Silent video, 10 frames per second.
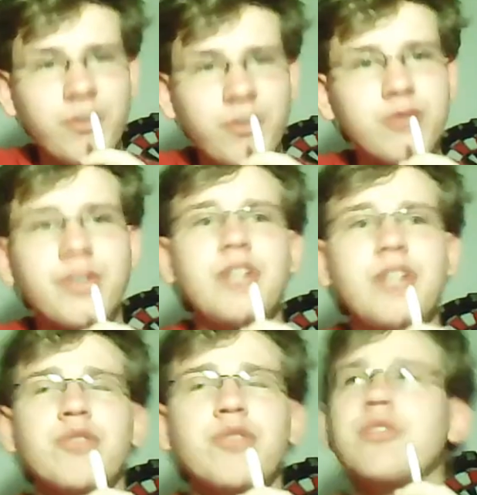feel
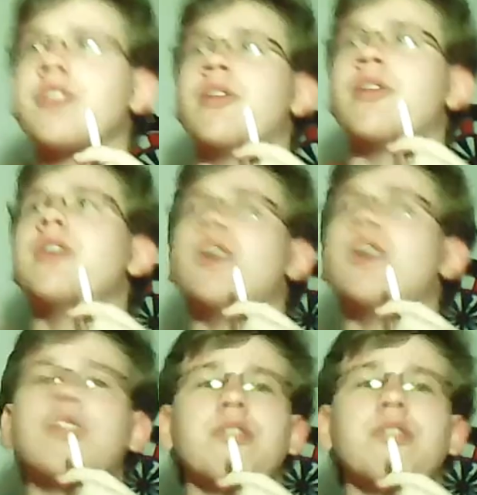free to just, you know,
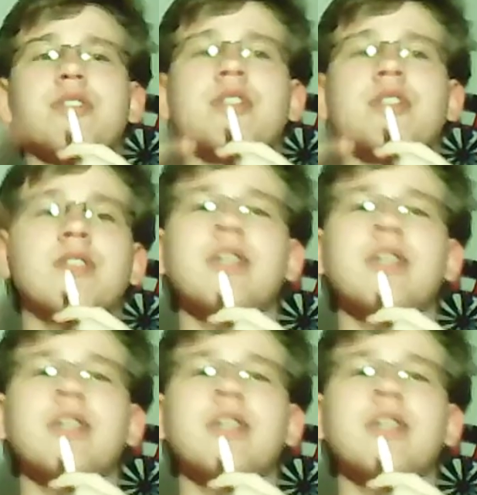there is the